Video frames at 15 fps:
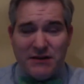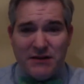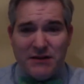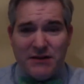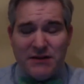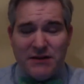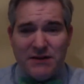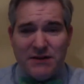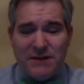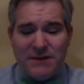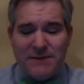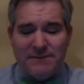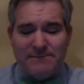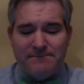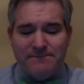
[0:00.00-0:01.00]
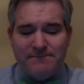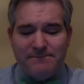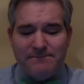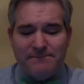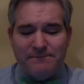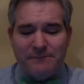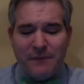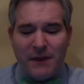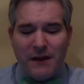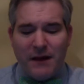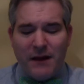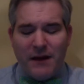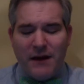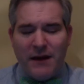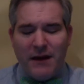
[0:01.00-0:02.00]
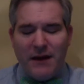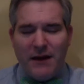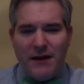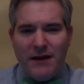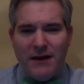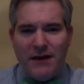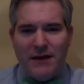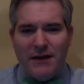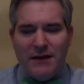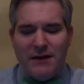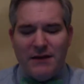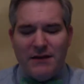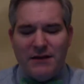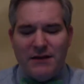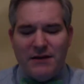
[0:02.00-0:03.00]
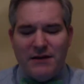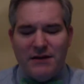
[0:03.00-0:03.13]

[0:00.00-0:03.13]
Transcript: No one is speaking in this clip.